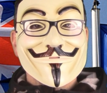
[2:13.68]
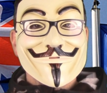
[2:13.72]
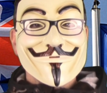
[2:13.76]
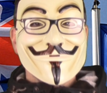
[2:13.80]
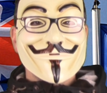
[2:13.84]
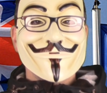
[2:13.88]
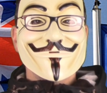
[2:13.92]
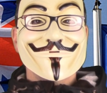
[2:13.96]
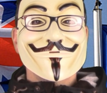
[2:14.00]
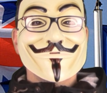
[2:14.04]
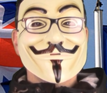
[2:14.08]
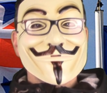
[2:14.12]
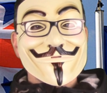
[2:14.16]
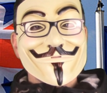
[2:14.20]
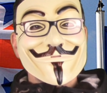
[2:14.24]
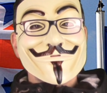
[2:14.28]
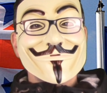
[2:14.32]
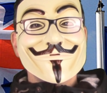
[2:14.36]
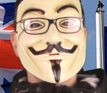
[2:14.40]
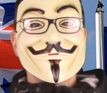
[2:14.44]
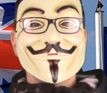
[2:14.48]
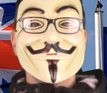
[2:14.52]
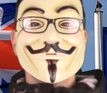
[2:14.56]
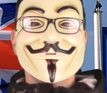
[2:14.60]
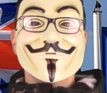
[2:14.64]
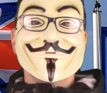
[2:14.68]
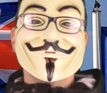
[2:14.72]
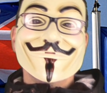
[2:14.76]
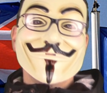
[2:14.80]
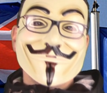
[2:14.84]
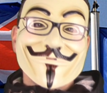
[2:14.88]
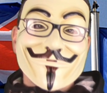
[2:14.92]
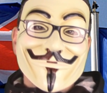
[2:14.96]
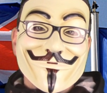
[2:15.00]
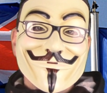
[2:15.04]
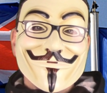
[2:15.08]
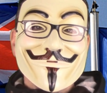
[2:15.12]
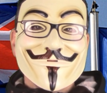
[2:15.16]
What could we do if we
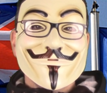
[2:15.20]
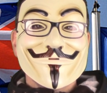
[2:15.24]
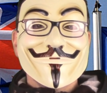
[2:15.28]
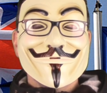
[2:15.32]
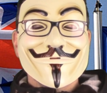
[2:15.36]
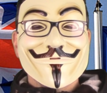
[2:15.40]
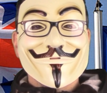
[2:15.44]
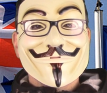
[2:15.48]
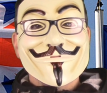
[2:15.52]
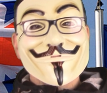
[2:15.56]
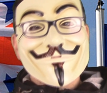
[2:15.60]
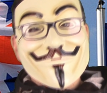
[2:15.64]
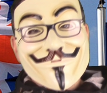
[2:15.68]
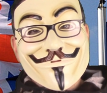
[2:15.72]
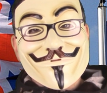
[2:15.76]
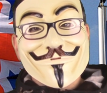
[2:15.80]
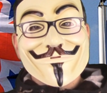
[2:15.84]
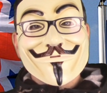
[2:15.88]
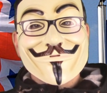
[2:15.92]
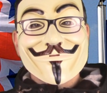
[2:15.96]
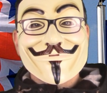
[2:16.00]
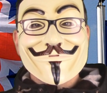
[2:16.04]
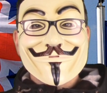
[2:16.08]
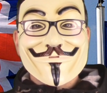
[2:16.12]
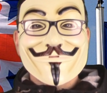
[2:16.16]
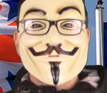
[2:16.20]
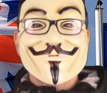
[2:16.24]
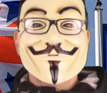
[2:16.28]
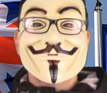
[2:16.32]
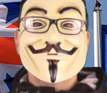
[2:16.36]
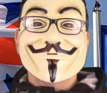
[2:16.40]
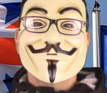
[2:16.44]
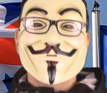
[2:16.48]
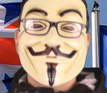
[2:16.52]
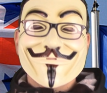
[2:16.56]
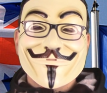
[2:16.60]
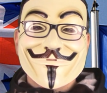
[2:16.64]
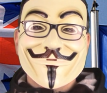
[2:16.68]
invested it in our own
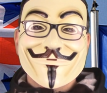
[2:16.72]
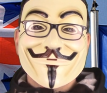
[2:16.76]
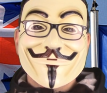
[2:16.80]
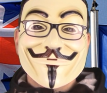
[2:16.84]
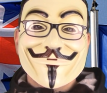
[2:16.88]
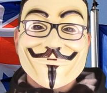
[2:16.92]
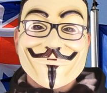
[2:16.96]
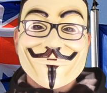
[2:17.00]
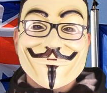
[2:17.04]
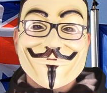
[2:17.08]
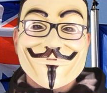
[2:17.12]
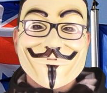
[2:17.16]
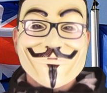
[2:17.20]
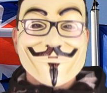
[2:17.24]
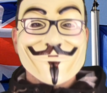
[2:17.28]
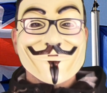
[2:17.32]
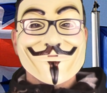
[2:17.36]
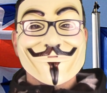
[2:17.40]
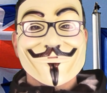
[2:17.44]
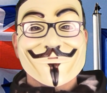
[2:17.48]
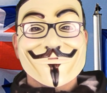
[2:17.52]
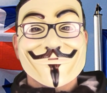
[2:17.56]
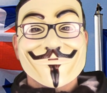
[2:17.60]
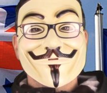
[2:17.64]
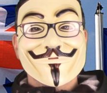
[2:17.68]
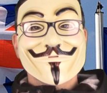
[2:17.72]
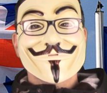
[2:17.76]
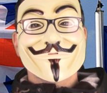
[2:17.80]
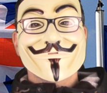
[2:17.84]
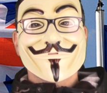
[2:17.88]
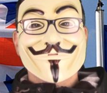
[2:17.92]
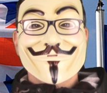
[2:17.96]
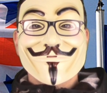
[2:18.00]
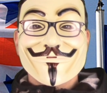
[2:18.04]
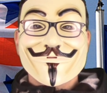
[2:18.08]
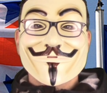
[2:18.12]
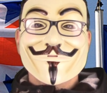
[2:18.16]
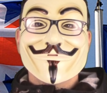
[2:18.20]
country rather than
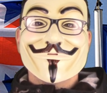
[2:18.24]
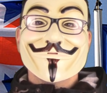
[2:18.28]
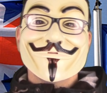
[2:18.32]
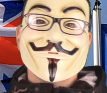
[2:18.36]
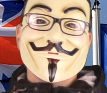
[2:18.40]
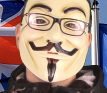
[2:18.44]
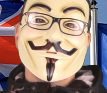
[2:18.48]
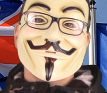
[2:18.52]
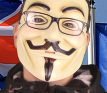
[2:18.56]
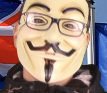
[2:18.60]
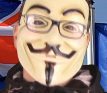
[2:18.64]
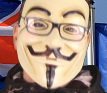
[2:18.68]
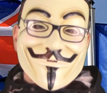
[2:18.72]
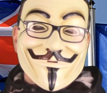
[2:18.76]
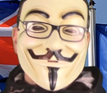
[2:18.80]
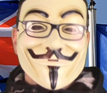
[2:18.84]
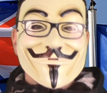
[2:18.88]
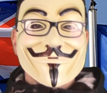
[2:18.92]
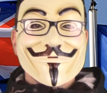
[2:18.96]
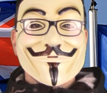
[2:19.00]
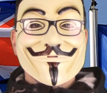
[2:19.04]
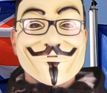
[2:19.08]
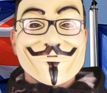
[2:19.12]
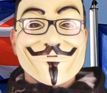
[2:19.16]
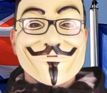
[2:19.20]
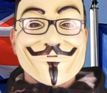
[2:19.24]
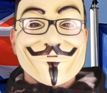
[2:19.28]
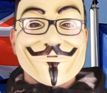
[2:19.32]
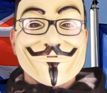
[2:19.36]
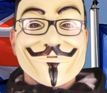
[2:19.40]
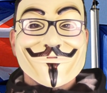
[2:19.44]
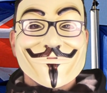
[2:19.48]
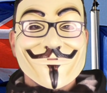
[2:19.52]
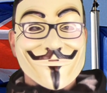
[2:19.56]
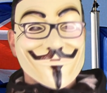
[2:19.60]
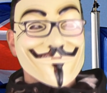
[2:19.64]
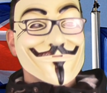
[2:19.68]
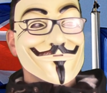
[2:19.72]
sending it to the EU?
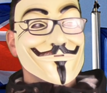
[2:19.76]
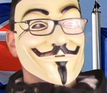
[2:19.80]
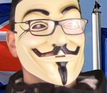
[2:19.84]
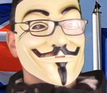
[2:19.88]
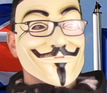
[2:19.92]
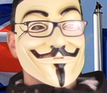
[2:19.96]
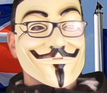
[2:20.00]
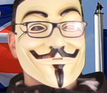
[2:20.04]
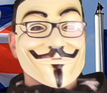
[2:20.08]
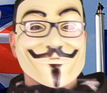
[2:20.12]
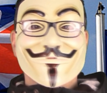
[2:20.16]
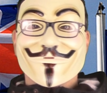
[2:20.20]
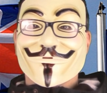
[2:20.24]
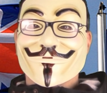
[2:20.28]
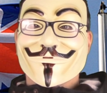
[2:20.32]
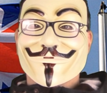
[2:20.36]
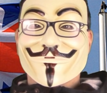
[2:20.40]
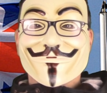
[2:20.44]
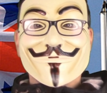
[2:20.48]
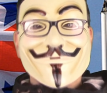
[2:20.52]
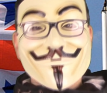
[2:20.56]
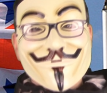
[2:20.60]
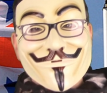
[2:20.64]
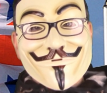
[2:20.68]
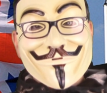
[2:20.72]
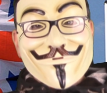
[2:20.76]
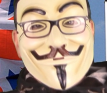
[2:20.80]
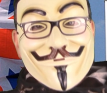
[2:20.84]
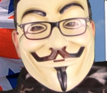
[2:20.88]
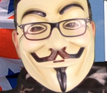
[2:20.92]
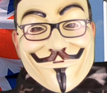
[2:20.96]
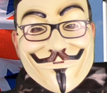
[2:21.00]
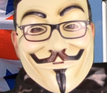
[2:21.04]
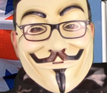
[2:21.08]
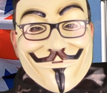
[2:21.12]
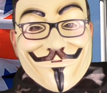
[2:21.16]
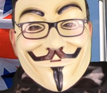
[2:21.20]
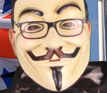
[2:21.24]
But don't think like
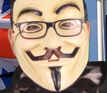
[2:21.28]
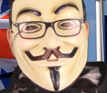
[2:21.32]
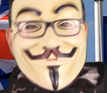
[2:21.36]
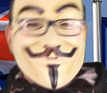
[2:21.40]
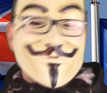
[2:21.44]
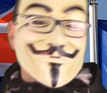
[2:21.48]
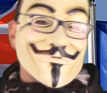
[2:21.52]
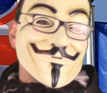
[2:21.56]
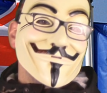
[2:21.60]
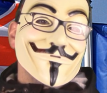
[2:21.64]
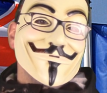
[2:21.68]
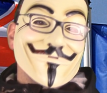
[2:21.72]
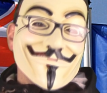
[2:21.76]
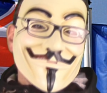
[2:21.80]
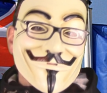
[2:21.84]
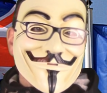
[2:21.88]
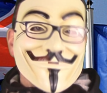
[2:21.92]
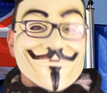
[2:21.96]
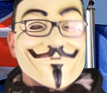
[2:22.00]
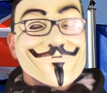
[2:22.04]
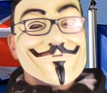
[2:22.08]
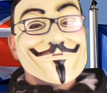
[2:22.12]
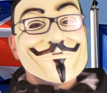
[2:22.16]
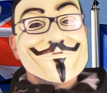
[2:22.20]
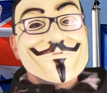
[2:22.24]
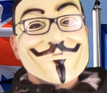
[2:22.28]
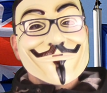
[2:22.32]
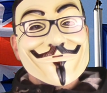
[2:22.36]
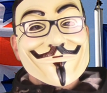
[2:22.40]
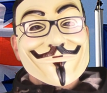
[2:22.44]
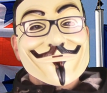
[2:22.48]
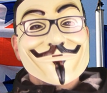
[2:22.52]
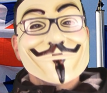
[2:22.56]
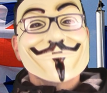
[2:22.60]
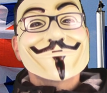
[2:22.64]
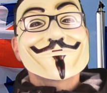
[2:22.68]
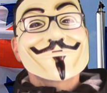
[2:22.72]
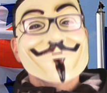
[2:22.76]
that. We're told
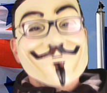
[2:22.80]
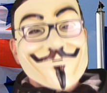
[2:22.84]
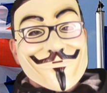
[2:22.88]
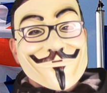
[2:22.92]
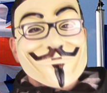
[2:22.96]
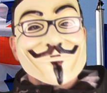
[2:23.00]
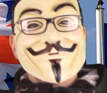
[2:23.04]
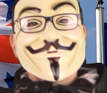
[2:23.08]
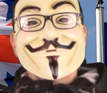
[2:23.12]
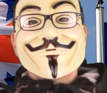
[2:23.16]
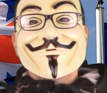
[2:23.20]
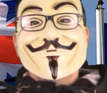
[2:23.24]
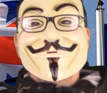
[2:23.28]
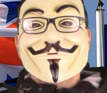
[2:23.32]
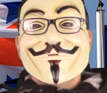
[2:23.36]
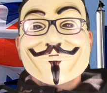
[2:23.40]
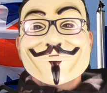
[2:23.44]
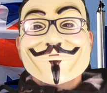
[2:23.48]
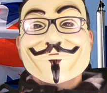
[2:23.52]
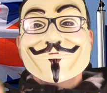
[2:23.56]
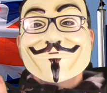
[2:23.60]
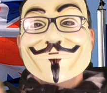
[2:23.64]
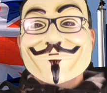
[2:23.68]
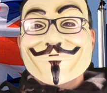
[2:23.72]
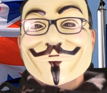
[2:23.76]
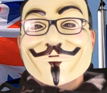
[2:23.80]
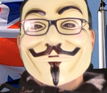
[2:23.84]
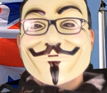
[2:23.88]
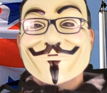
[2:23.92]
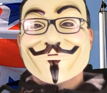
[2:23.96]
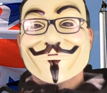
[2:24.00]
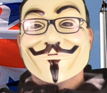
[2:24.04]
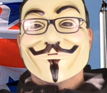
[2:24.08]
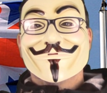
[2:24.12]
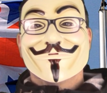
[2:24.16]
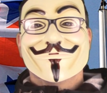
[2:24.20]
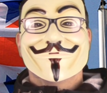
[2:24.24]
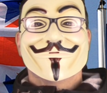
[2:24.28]
Cameron has got a good
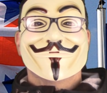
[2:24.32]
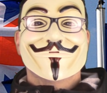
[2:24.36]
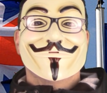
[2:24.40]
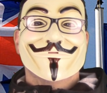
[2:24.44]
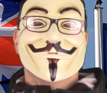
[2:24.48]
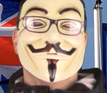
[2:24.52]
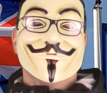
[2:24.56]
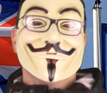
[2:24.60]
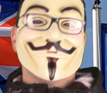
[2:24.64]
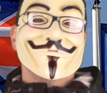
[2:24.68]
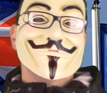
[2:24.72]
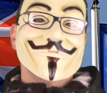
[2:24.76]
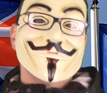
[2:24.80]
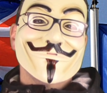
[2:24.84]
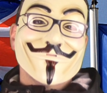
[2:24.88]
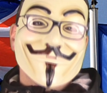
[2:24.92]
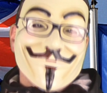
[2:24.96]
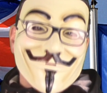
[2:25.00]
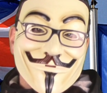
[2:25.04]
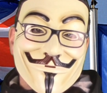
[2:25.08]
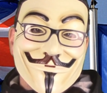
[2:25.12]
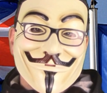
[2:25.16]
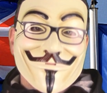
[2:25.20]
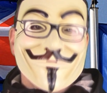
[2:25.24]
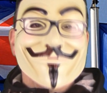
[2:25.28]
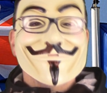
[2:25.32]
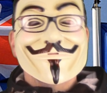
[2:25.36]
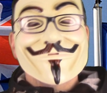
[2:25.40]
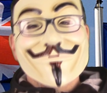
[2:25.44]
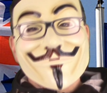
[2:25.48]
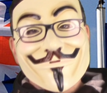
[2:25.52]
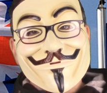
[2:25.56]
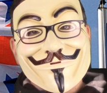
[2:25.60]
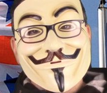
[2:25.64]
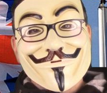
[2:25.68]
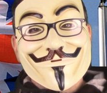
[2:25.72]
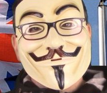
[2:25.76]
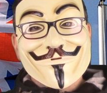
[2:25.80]
deal. Don't start
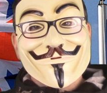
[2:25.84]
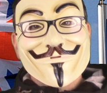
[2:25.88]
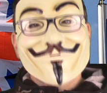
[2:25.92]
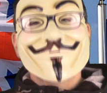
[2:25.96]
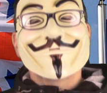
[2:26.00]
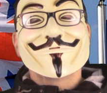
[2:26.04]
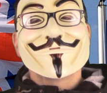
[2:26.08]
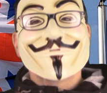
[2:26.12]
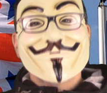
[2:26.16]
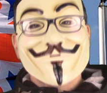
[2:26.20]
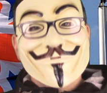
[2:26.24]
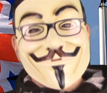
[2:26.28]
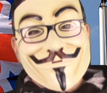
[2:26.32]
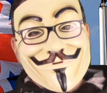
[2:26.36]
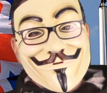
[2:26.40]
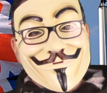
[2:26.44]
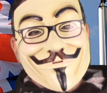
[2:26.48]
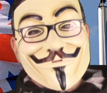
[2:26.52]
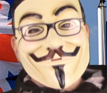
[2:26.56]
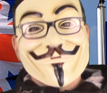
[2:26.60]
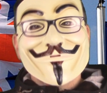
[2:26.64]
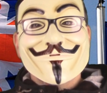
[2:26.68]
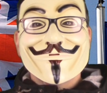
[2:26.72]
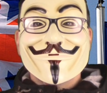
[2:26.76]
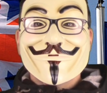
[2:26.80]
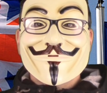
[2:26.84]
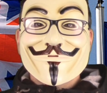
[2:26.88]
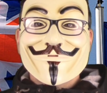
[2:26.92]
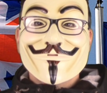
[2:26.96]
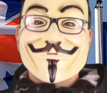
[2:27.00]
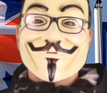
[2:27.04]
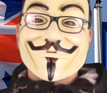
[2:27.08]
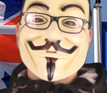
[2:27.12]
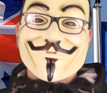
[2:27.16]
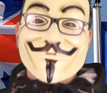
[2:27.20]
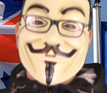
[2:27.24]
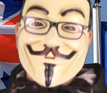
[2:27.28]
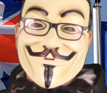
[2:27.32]
thinking that we could in fact
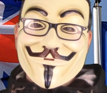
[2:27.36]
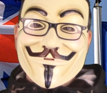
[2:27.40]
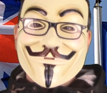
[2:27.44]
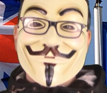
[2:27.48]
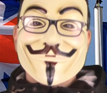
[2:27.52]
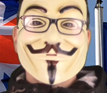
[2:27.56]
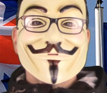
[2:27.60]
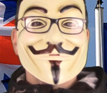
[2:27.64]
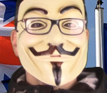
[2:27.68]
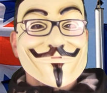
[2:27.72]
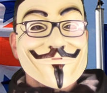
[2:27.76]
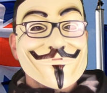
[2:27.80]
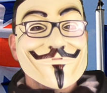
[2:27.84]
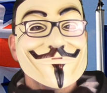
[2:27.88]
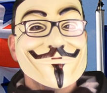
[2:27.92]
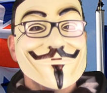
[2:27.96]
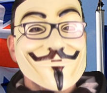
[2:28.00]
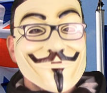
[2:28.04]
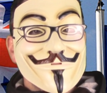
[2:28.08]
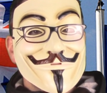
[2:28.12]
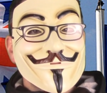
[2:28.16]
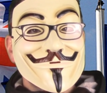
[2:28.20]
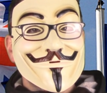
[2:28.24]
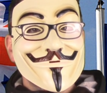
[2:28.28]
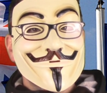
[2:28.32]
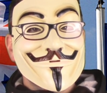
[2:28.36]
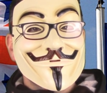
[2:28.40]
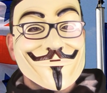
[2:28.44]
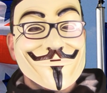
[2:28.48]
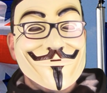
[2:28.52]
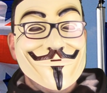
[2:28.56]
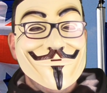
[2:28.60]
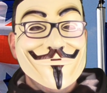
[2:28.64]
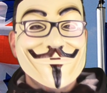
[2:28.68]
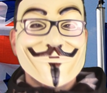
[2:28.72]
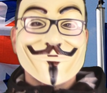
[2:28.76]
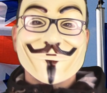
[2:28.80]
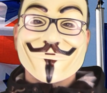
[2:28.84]
feed our own people
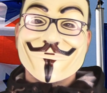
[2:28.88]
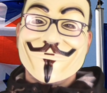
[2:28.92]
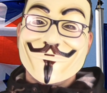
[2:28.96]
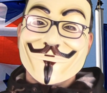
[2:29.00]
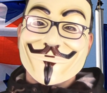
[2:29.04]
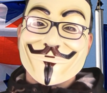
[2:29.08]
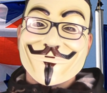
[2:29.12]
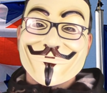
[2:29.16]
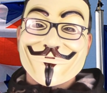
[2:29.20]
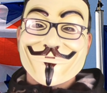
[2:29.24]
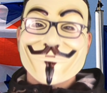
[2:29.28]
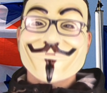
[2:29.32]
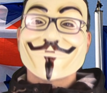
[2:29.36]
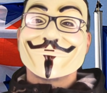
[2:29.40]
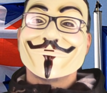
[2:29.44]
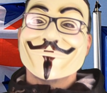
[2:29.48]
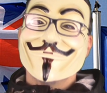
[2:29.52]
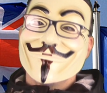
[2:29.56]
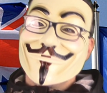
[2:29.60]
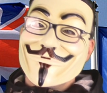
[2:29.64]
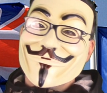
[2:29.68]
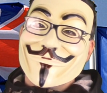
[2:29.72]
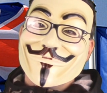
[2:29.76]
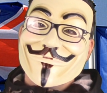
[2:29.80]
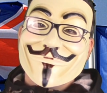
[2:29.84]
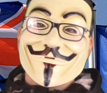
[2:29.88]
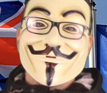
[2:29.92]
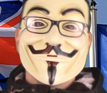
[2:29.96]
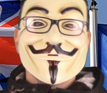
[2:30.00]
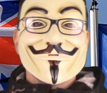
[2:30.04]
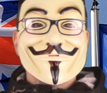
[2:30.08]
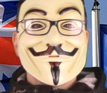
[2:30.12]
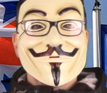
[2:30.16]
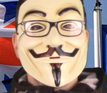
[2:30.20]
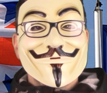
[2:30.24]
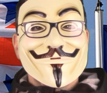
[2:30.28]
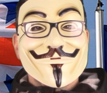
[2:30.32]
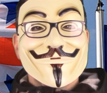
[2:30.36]
and house our own
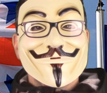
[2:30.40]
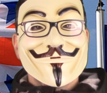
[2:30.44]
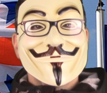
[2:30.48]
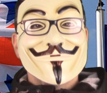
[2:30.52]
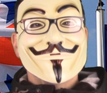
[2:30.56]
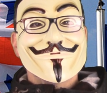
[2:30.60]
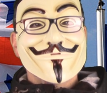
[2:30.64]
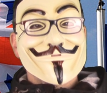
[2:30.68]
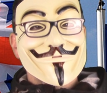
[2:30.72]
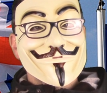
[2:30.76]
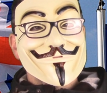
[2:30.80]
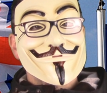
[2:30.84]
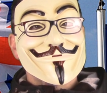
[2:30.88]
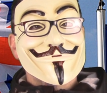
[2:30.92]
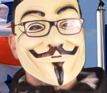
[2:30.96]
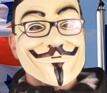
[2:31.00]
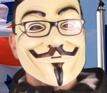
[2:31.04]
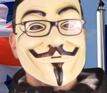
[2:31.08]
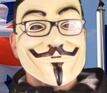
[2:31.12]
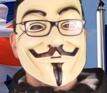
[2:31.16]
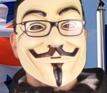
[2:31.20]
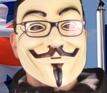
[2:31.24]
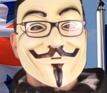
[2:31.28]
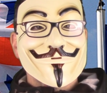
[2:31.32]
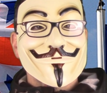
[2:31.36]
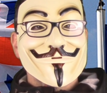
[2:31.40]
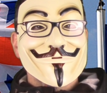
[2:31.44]
people with this money.